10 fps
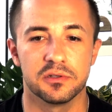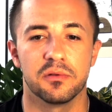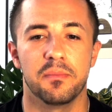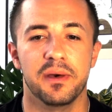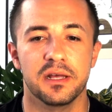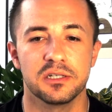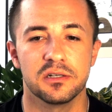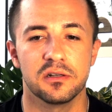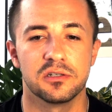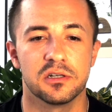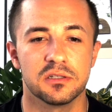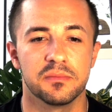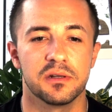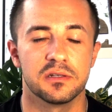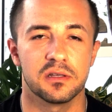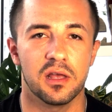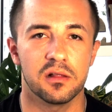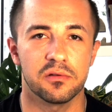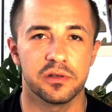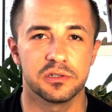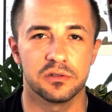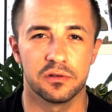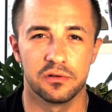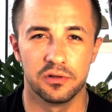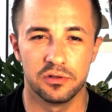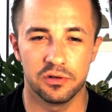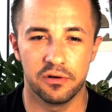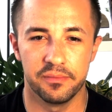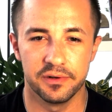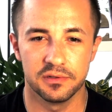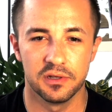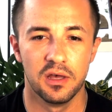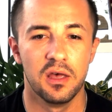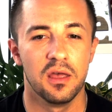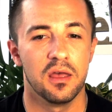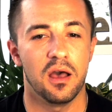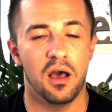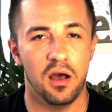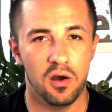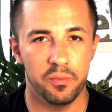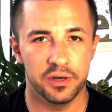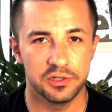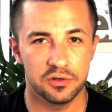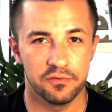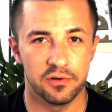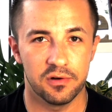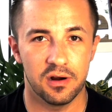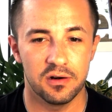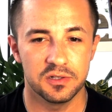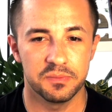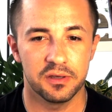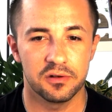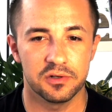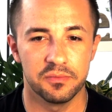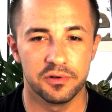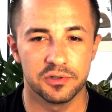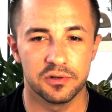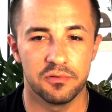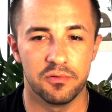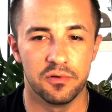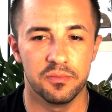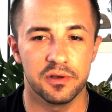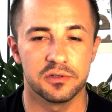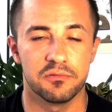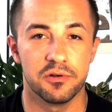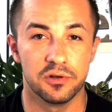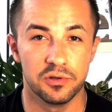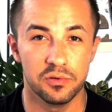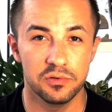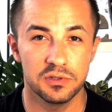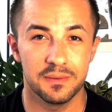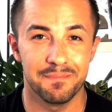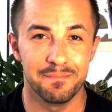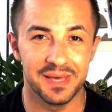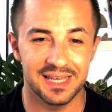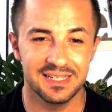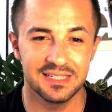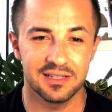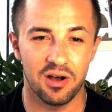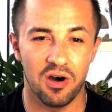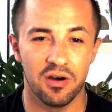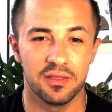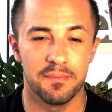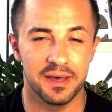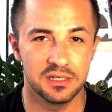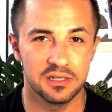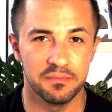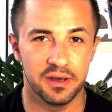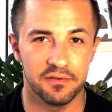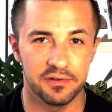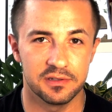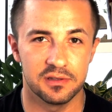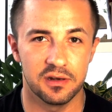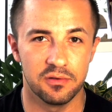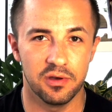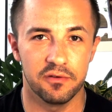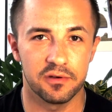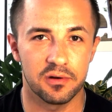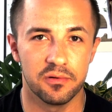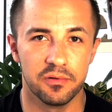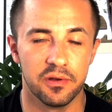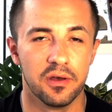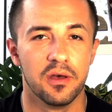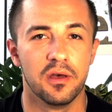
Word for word: So the pension adjustment is a calculation that determines how much of your RSP contribution room is reduced based on the pension benefits that you have accrued.